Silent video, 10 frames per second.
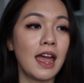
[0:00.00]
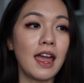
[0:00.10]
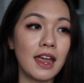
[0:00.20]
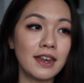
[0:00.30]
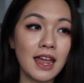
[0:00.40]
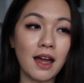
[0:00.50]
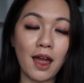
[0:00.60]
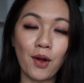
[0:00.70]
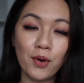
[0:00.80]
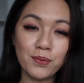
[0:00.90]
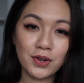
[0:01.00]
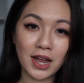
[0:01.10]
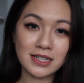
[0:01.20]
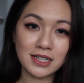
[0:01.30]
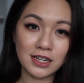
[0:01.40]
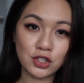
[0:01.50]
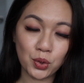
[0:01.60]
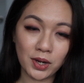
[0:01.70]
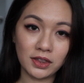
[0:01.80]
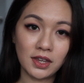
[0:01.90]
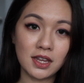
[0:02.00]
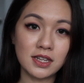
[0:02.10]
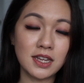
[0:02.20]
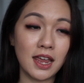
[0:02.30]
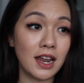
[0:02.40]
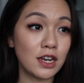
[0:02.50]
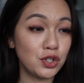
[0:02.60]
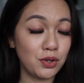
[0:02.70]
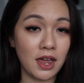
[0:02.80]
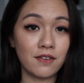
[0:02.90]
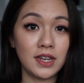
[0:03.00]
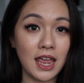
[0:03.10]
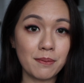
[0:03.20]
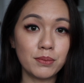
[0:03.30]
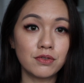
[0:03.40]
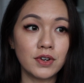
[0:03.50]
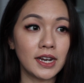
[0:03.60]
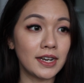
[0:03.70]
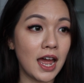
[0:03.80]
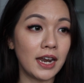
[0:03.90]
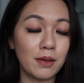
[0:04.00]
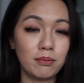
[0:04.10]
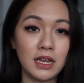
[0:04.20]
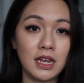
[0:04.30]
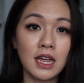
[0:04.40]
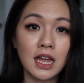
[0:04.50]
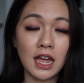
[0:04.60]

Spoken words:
And yeah, I hope you guys enjoyed this, and I do have the apple ring and hanabi